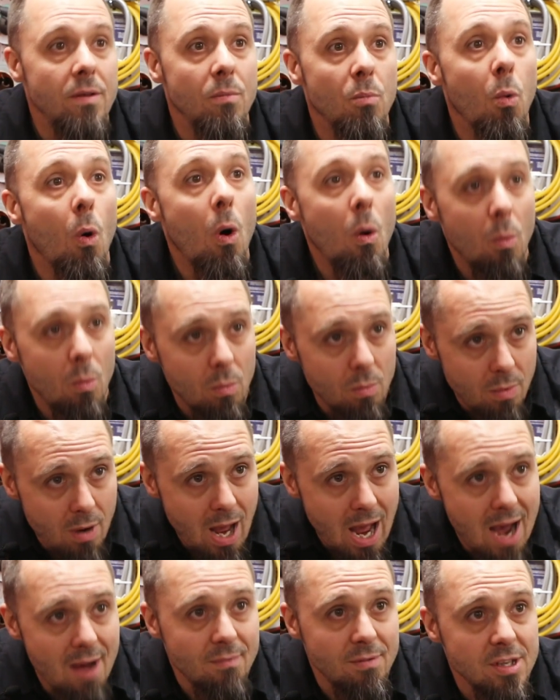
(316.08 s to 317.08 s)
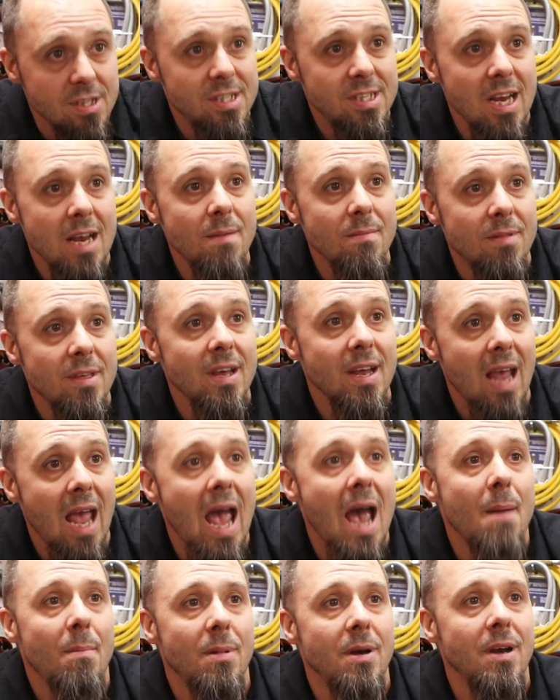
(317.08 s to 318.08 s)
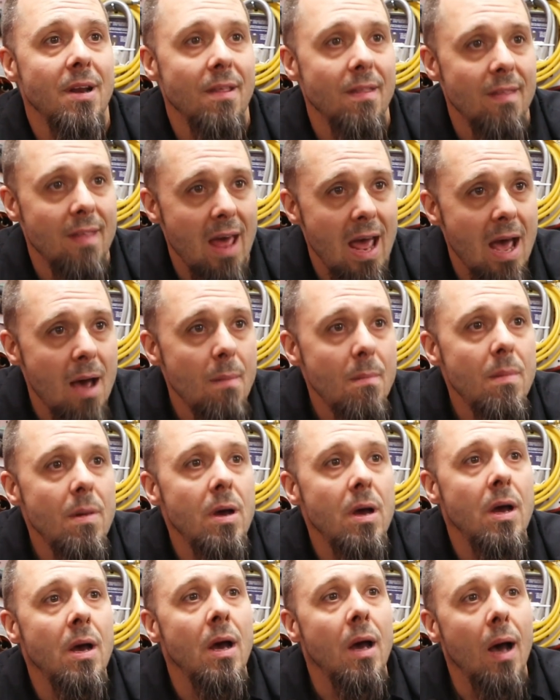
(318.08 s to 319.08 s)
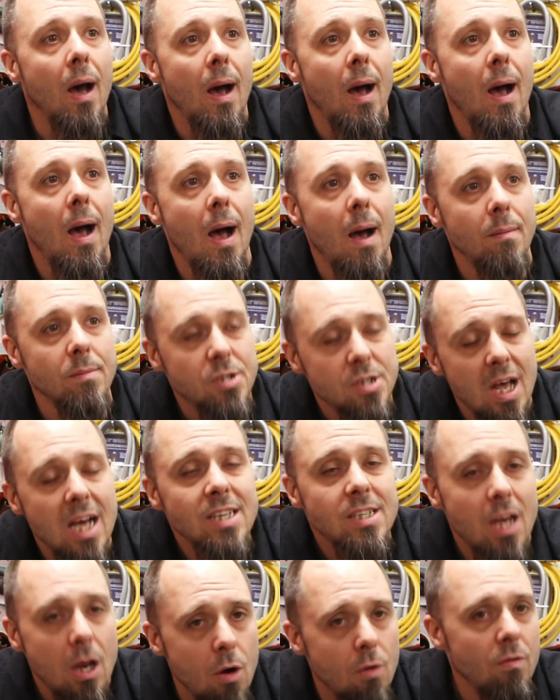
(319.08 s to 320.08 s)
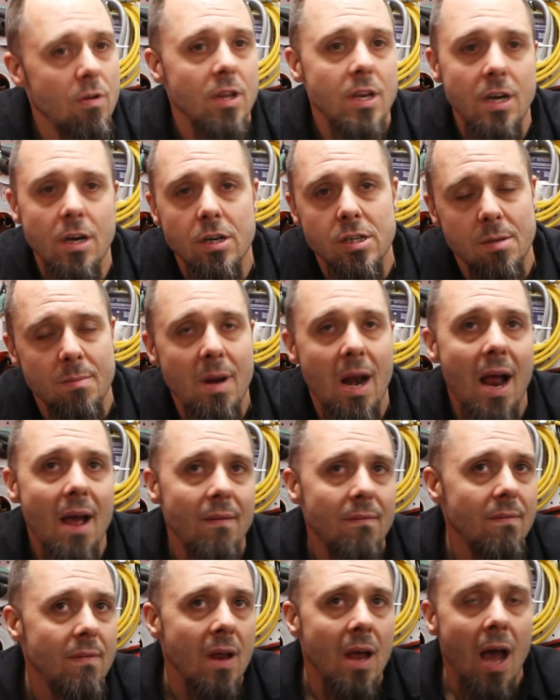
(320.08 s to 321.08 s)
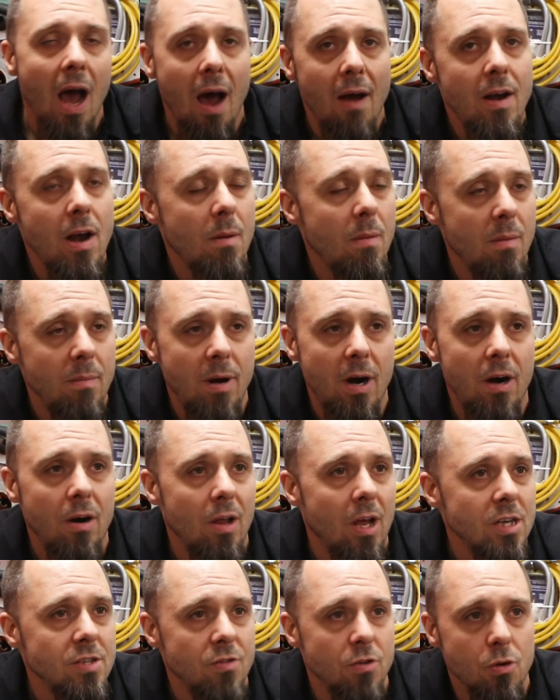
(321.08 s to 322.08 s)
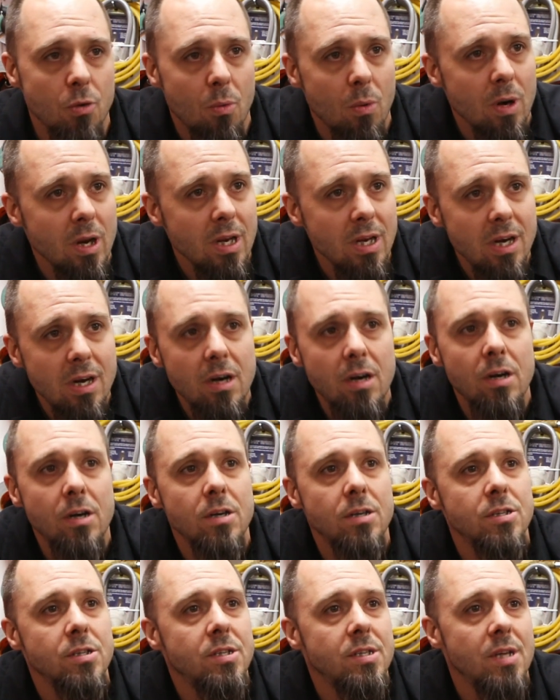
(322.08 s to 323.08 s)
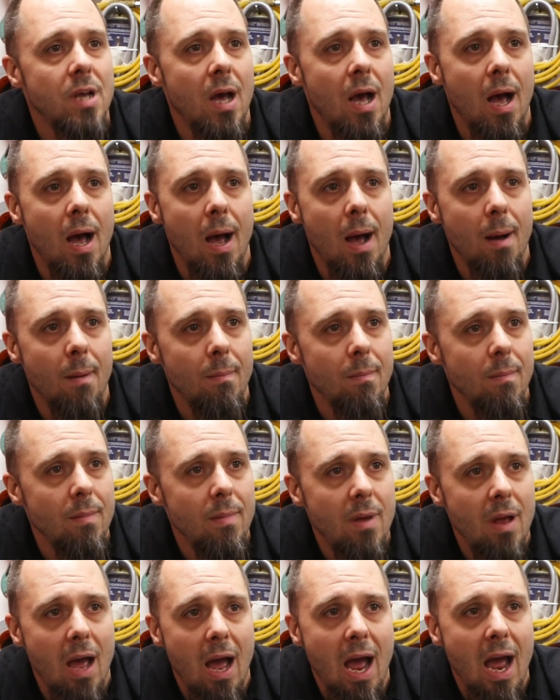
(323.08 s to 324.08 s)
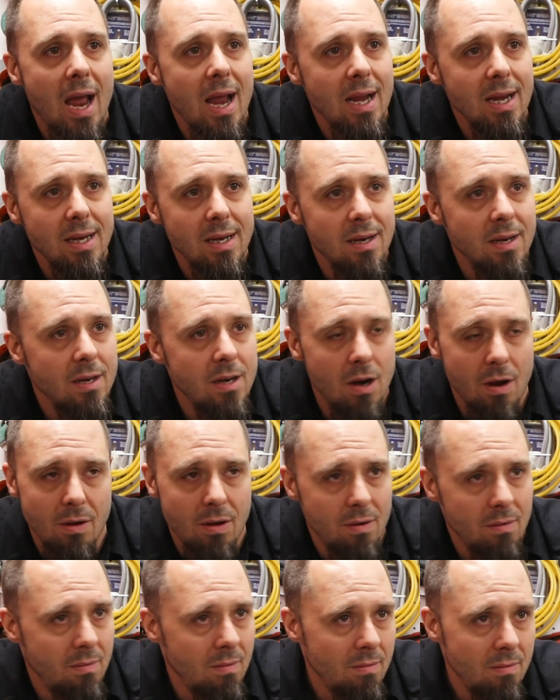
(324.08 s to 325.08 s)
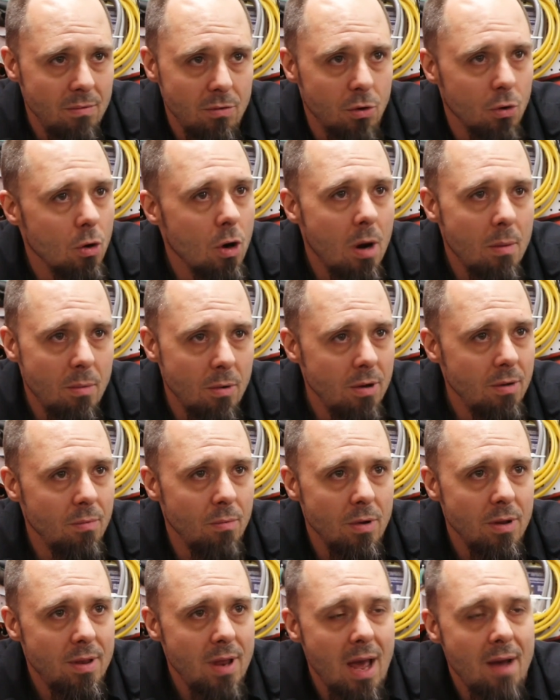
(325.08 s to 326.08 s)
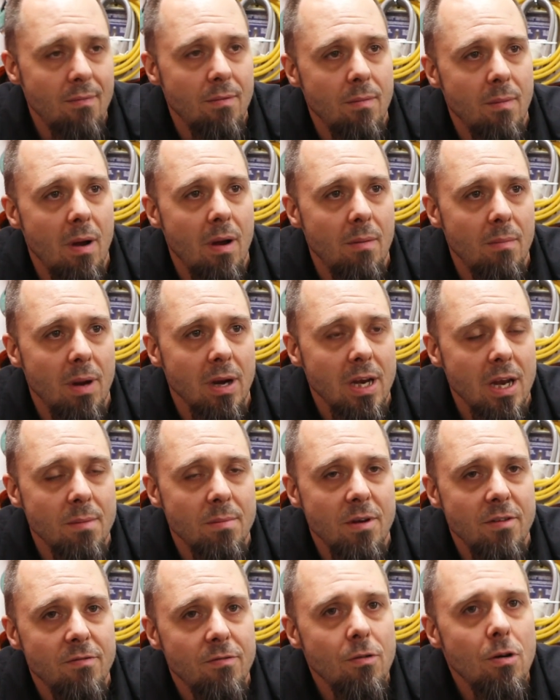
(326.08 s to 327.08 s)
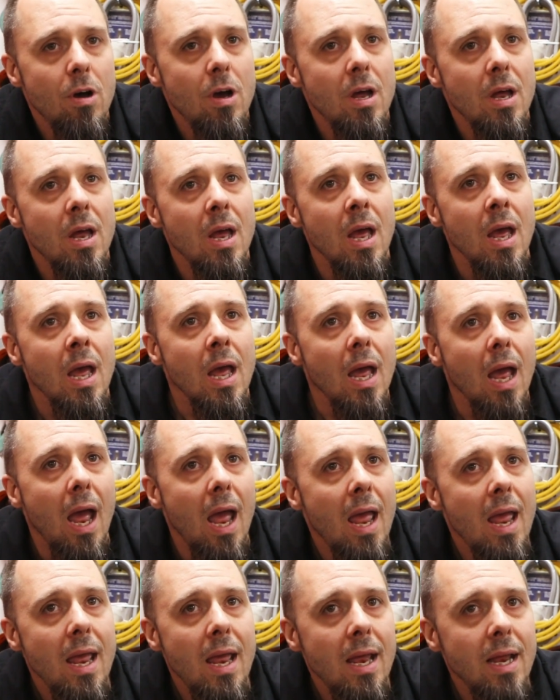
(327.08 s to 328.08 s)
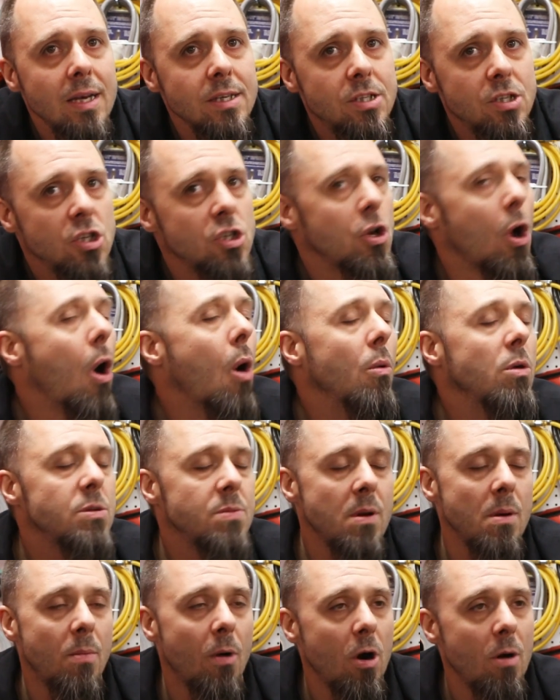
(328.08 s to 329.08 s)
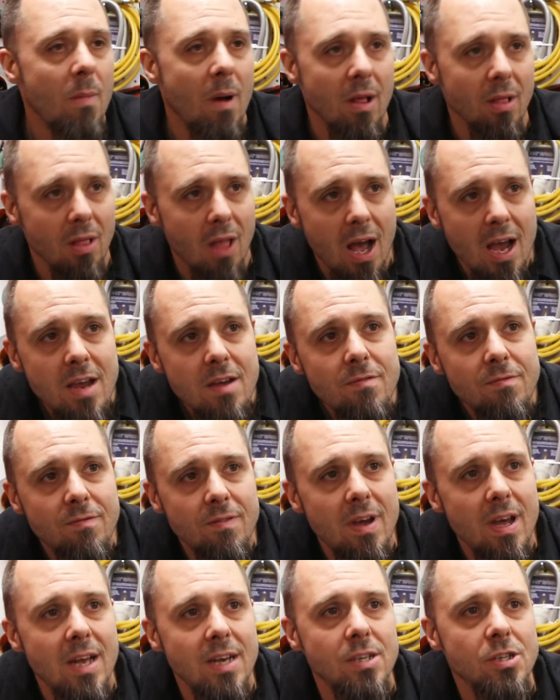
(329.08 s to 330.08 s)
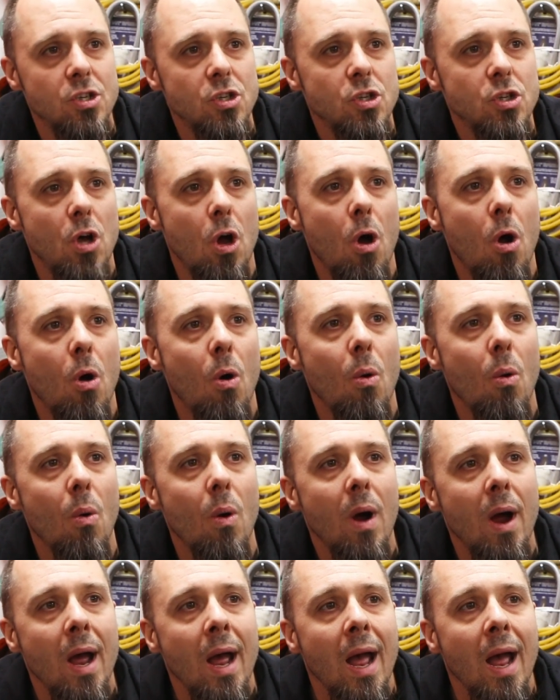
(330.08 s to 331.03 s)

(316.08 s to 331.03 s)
won't have the same thing happen to them. So that's kind of over the years. I mean, I've now been paralyzed for 20 years. I grew up with having my gimpy foot. It's just always been a part of my life, and so